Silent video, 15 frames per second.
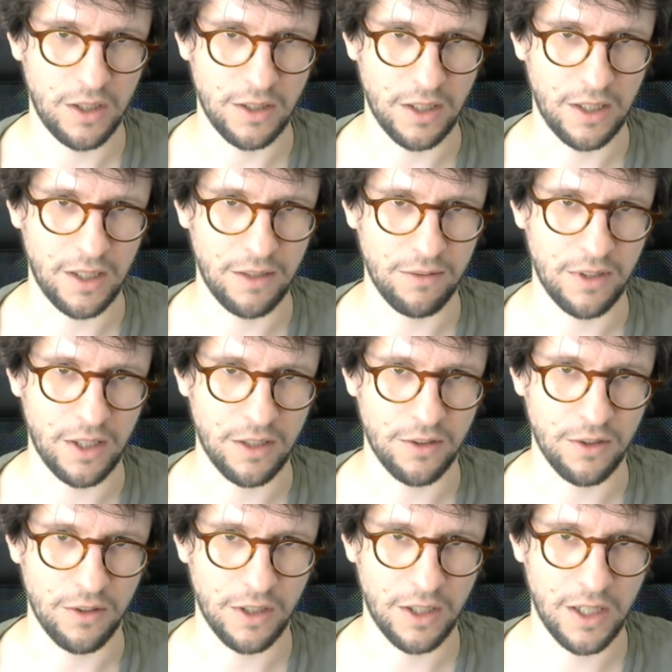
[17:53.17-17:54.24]
and then leave the
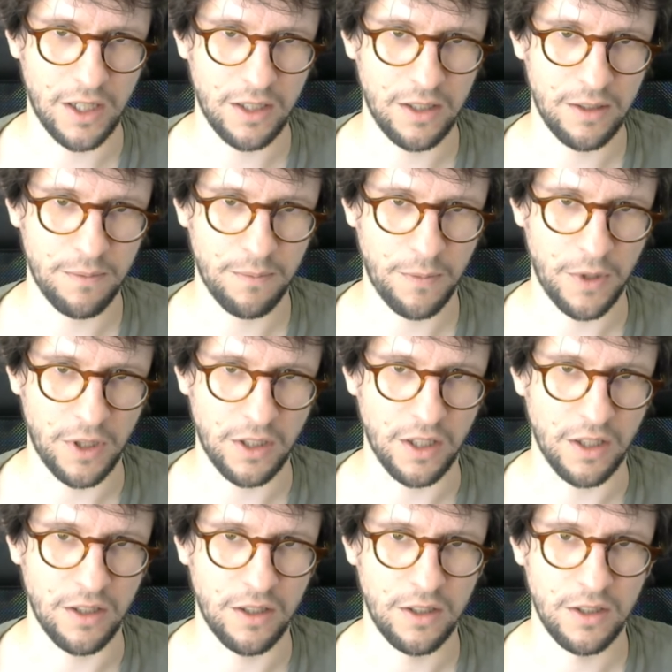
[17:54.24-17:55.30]
editor again, and
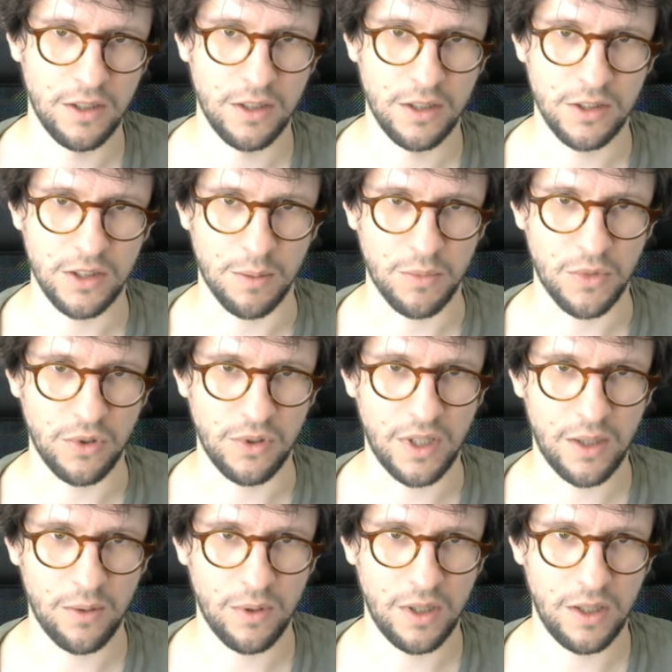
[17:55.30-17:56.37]
then jump to
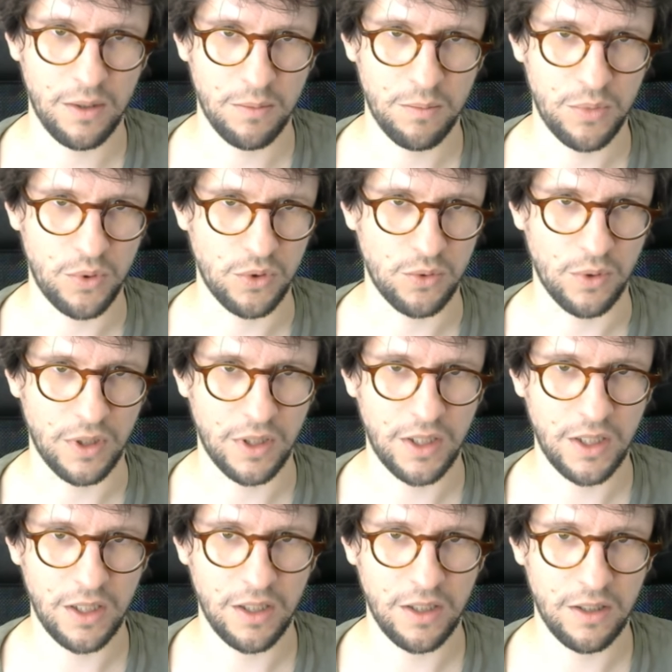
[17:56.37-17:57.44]
that one, put one
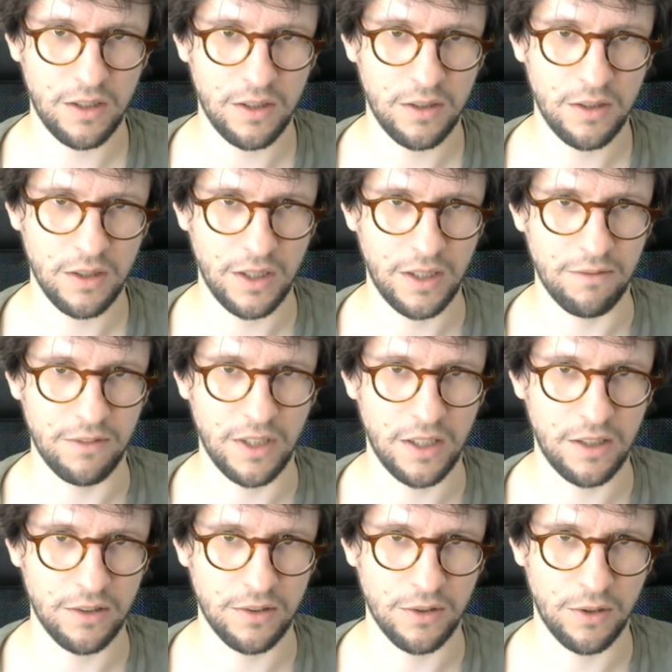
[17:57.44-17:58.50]
here, leave the
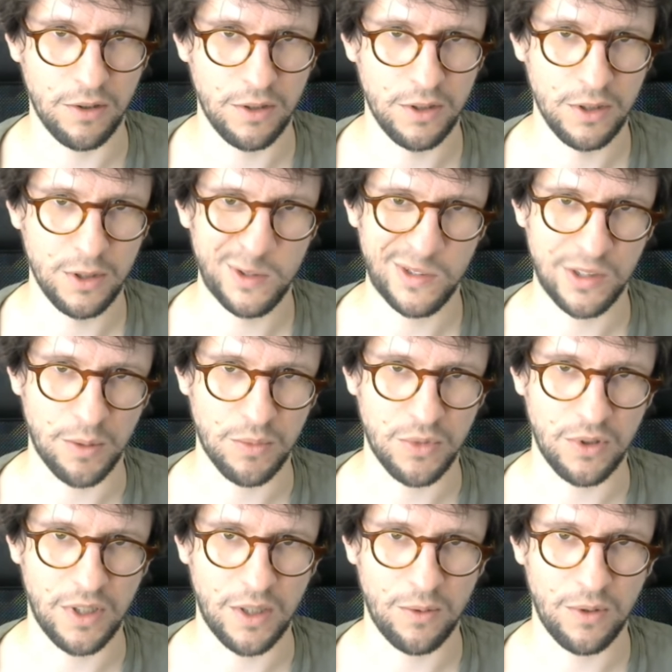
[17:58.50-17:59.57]
editor, jump
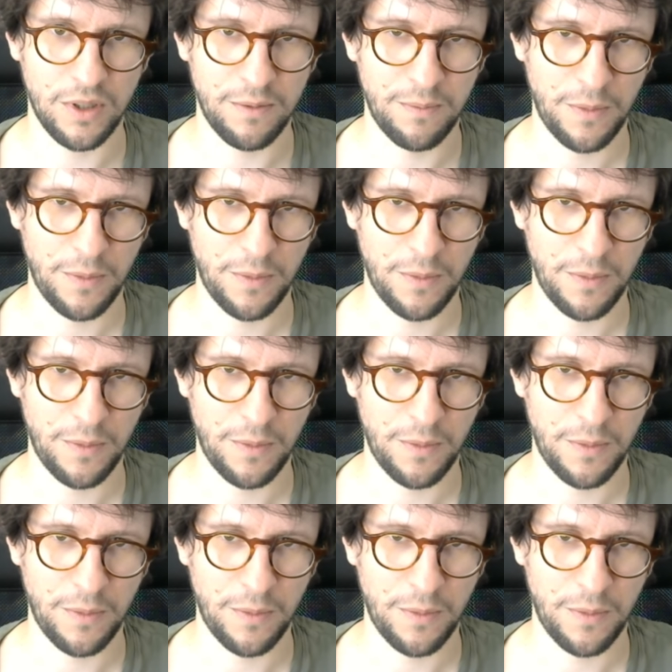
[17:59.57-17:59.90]
to that one.